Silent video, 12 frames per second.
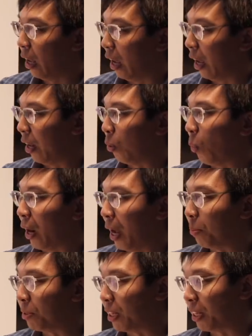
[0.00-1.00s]
and what
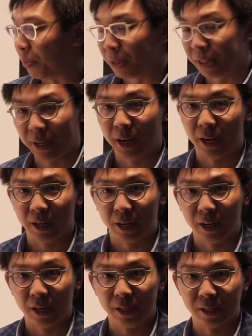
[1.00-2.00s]
I'm sitting beside
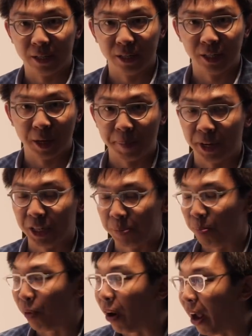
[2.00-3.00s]
is the Japanese
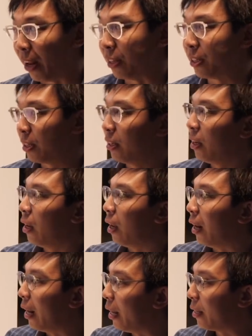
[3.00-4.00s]
brand's
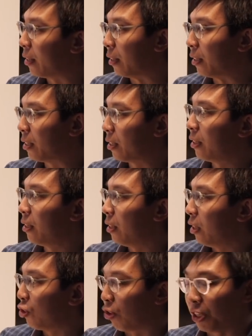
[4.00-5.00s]
latest
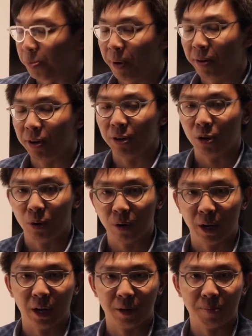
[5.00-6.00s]
transparent OLED